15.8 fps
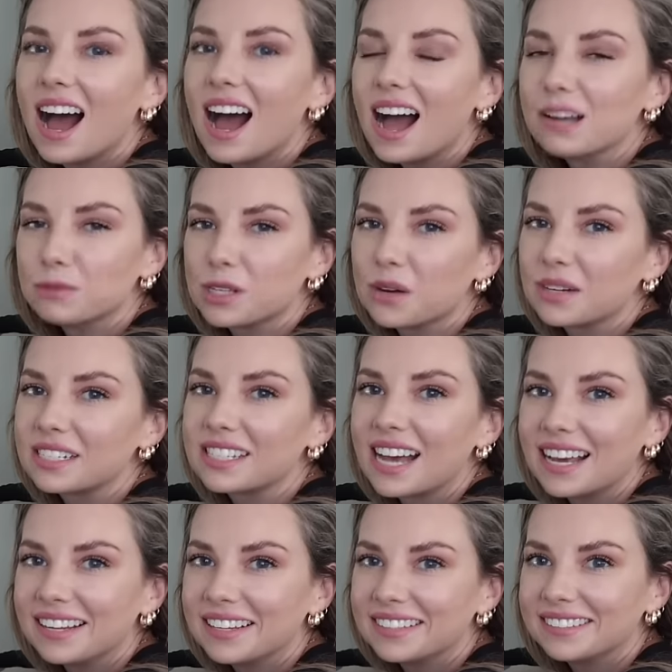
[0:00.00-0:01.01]
I'm so
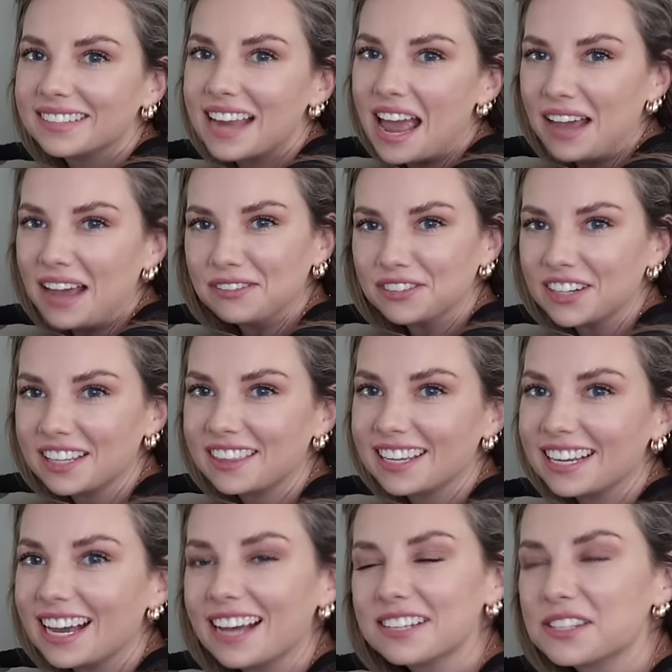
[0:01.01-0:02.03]
excited.
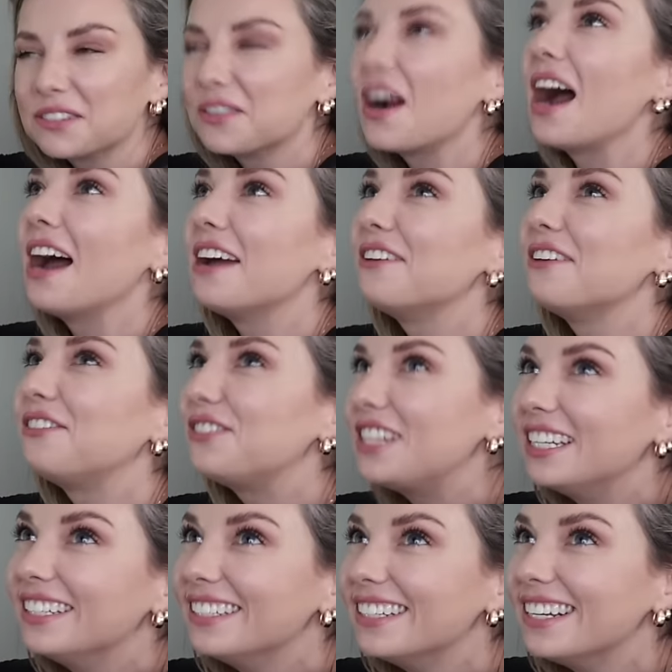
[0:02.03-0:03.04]
Everything has
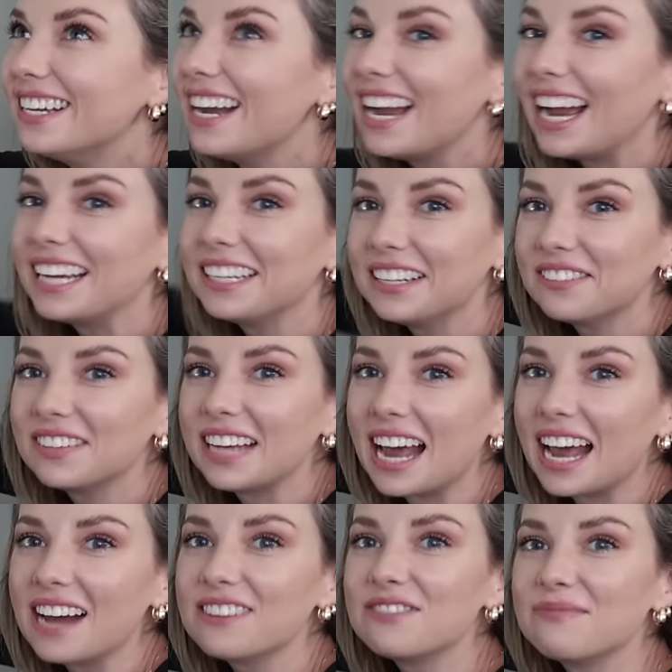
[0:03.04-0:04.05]
arrived. I even
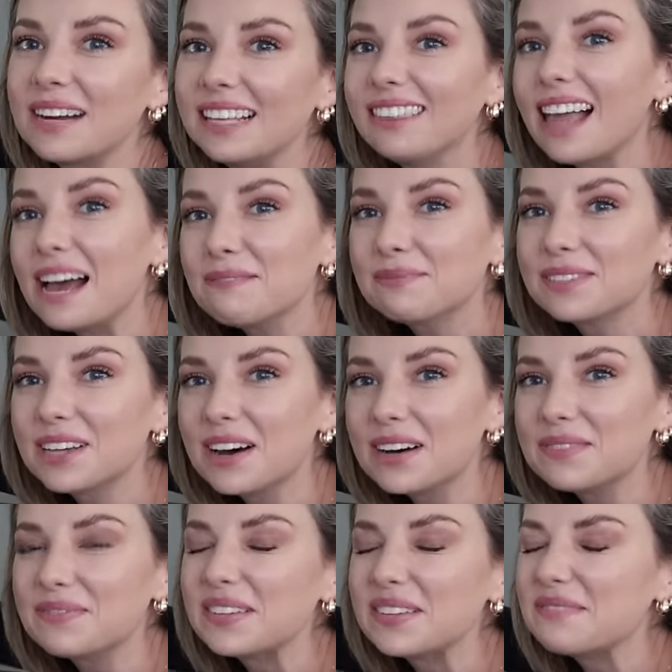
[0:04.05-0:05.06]
have my
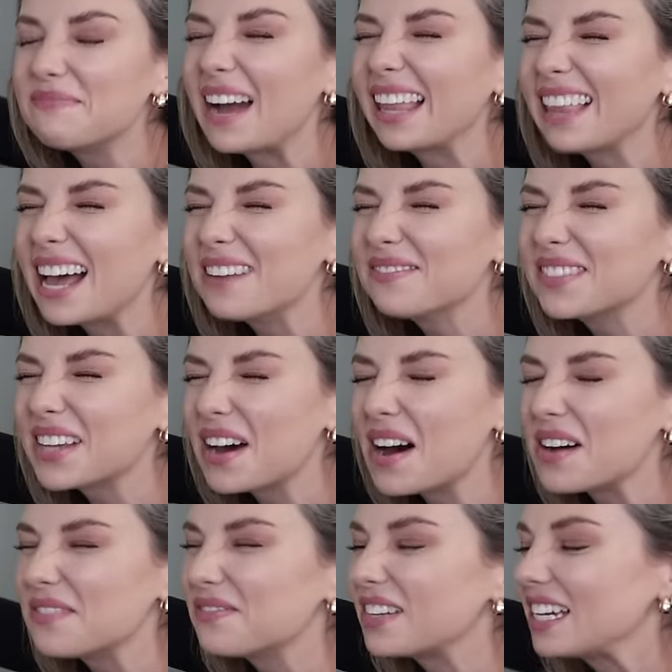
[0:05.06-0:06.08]
laptop. My
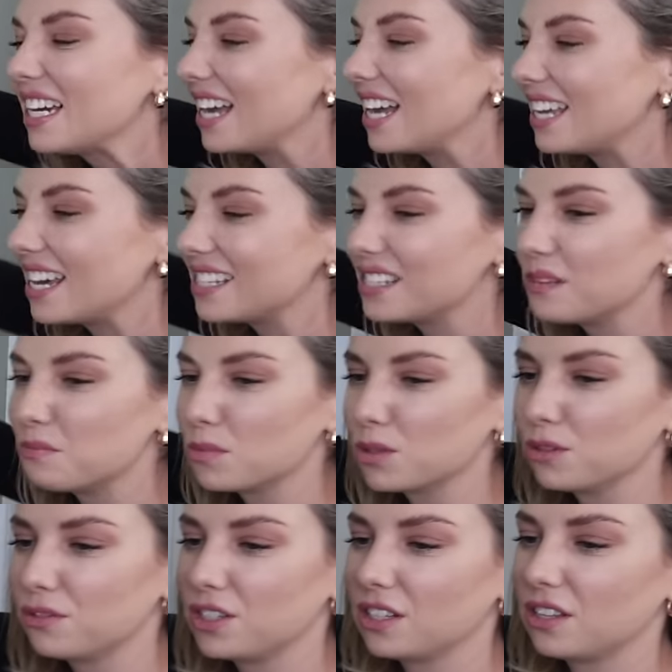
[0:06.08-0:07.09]
laptop. I guess it
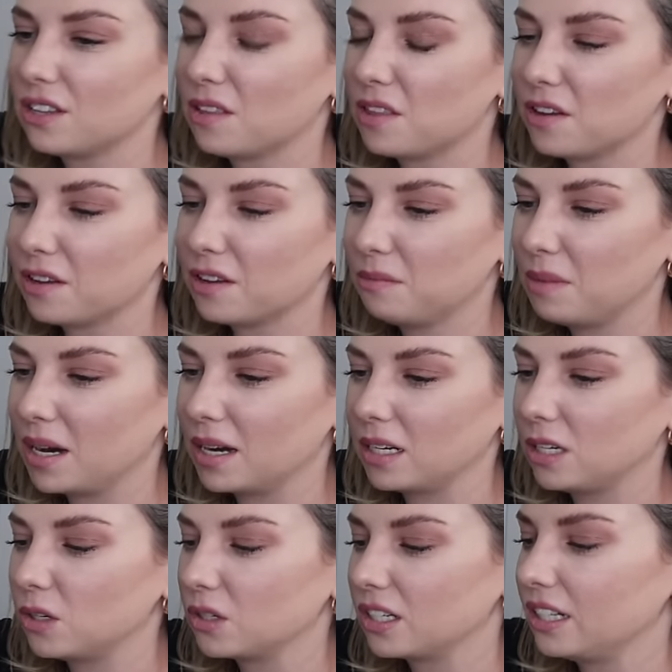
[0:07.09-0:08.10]
moved to the third party
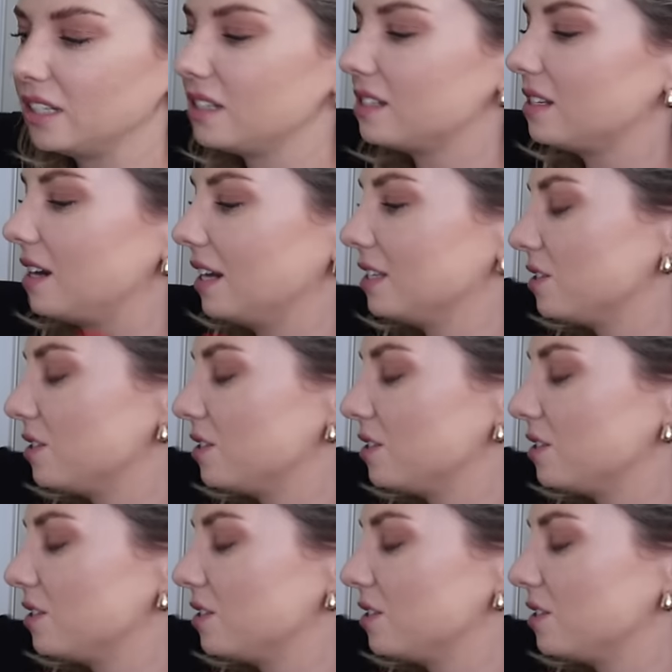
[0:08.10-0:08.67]
couriers and I